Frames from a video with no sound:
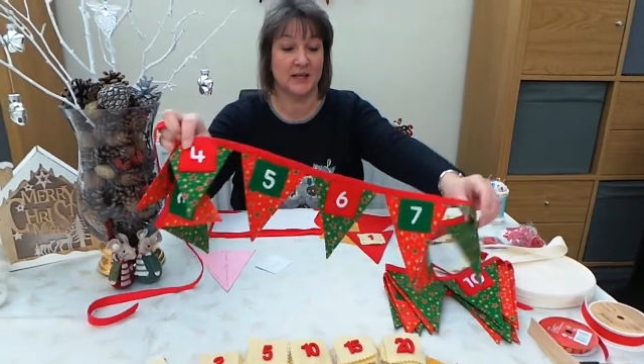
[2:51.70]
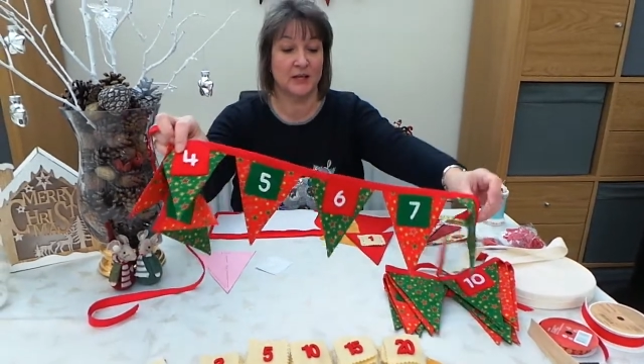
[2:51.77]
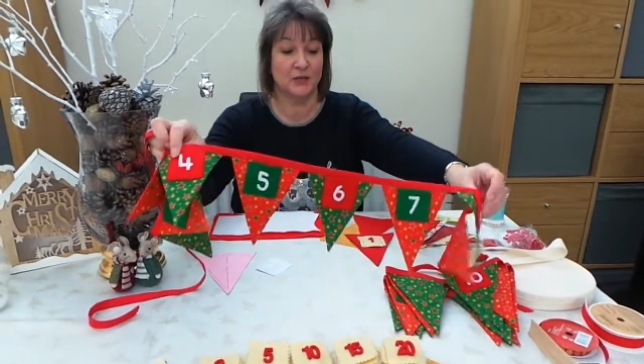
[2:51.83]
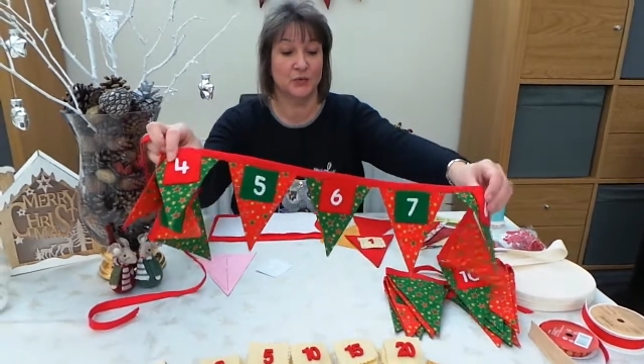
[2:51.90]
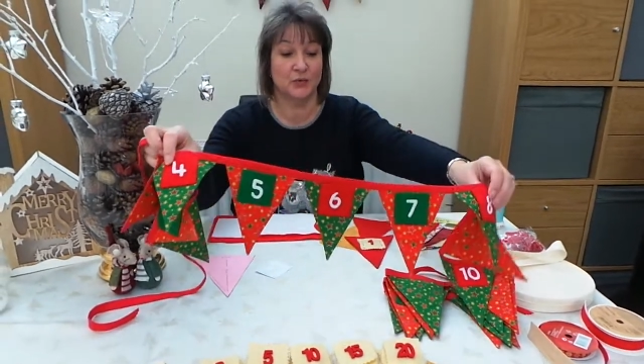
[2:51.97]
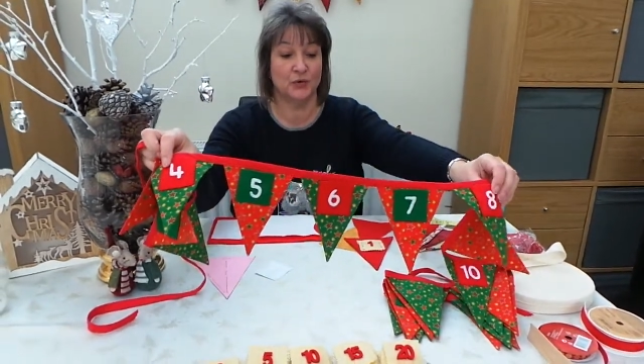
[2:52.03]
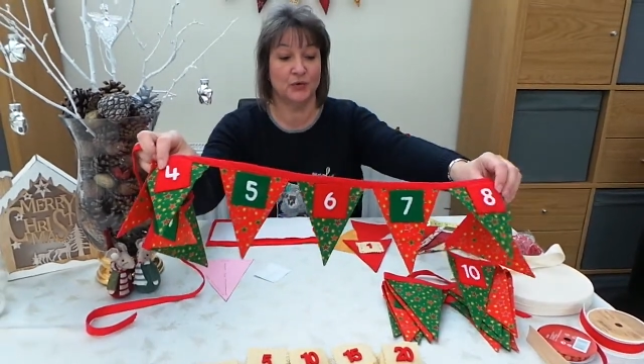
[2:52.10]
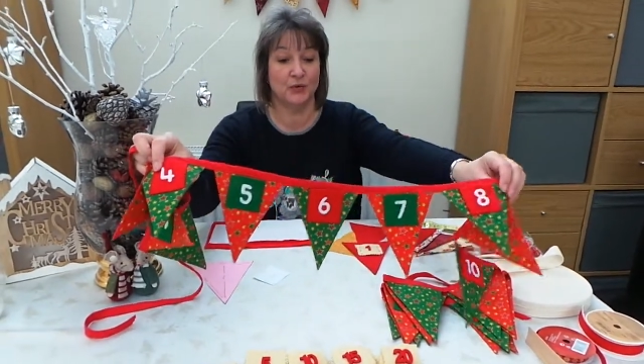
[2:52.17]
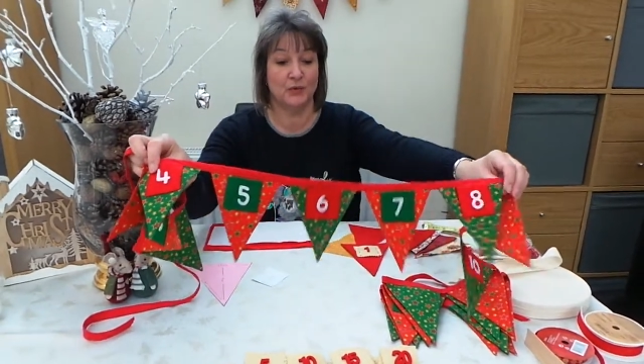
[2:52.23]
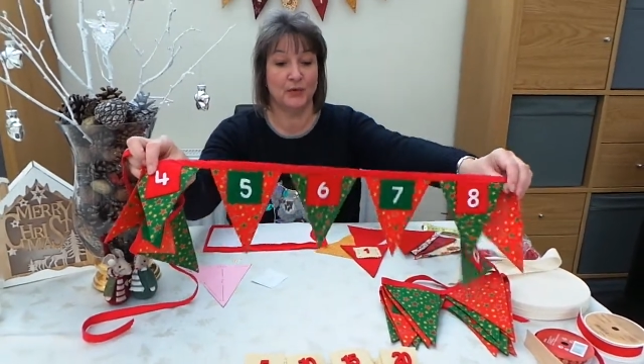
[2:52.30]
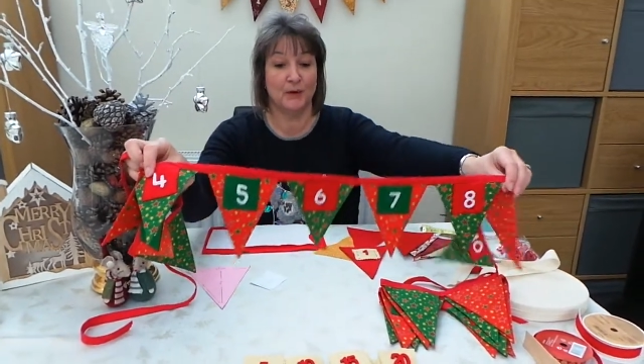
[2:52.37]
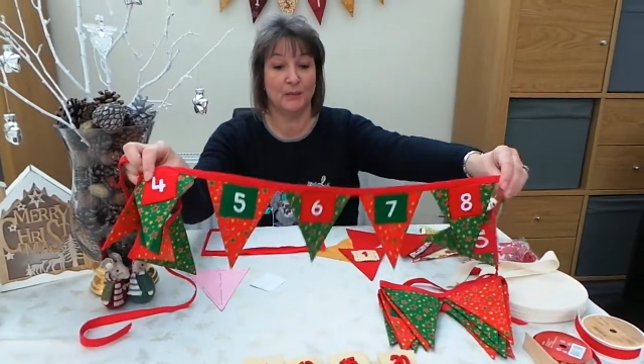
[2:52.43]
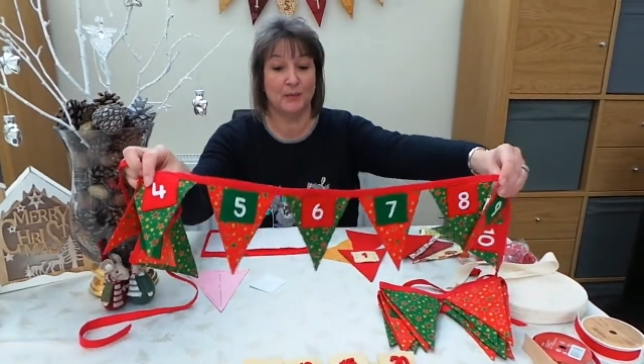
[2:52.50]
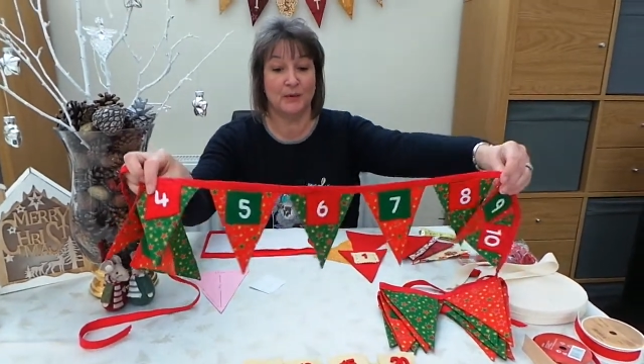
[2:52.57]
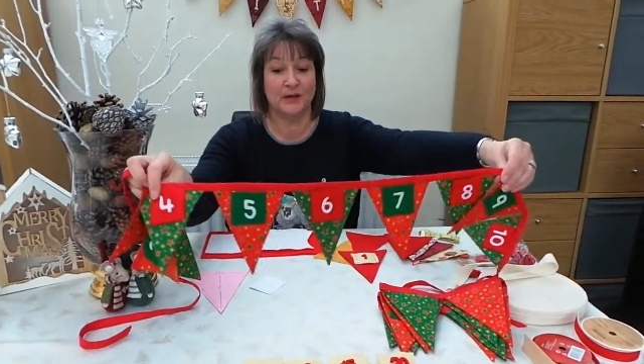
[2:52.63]
and all your
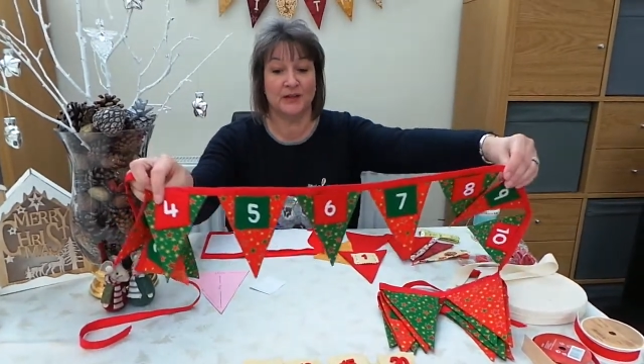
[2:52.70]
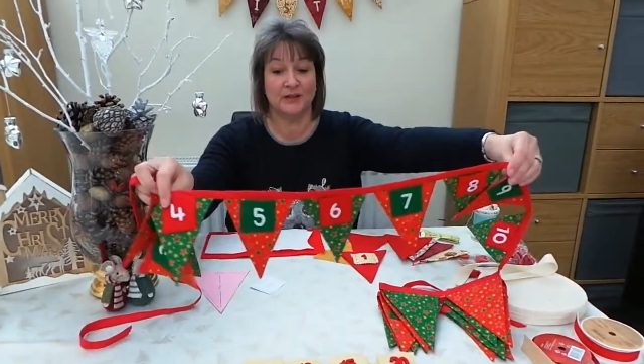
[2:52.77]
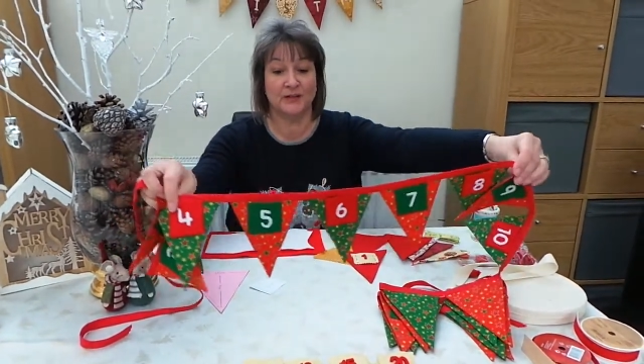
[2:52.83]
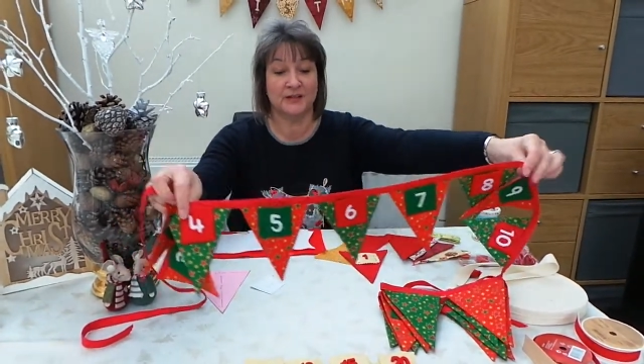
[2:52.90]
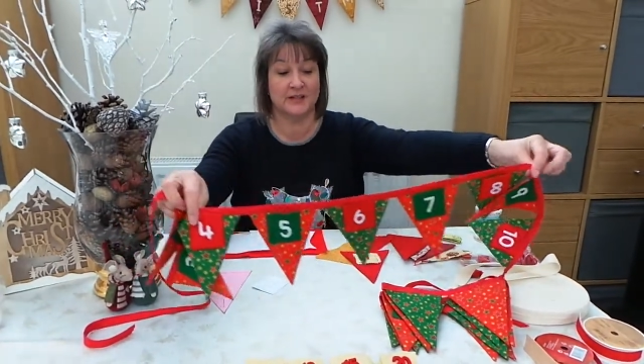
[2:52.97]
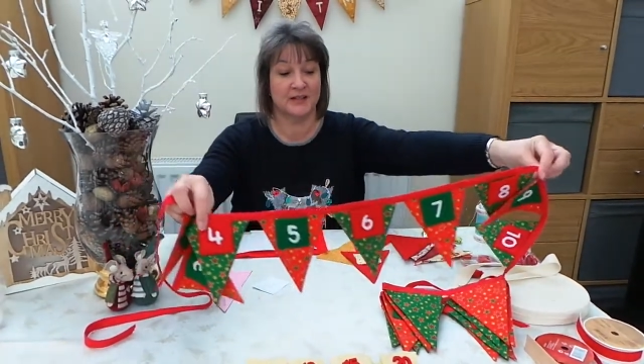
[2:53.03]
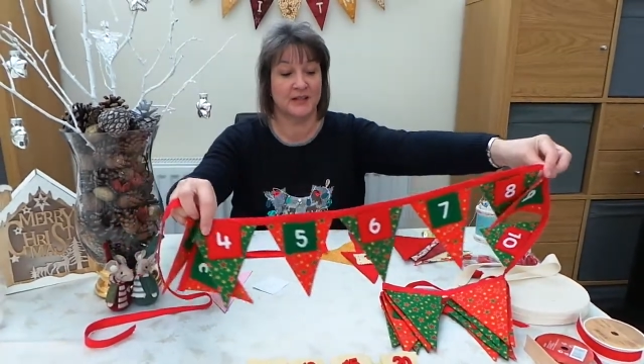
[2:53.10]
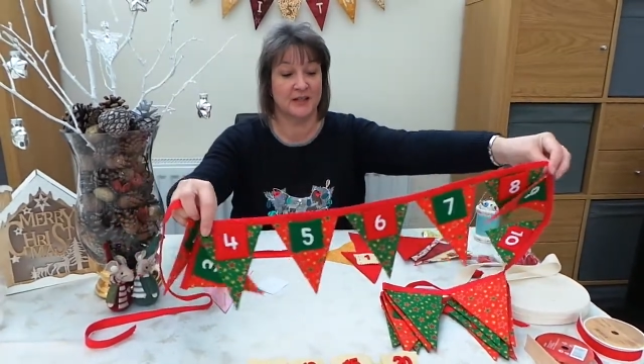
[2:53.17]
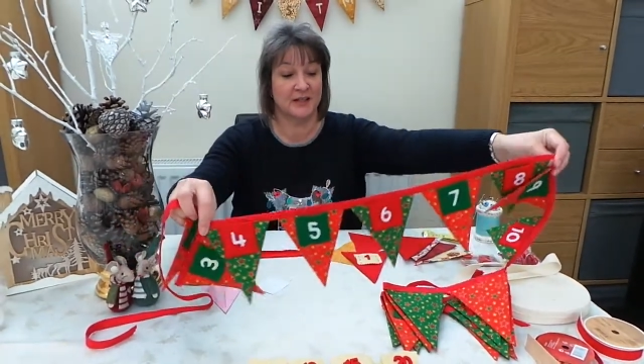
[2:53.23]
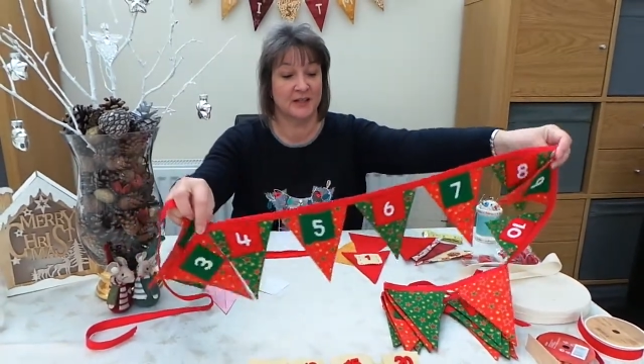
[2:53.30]
numbers,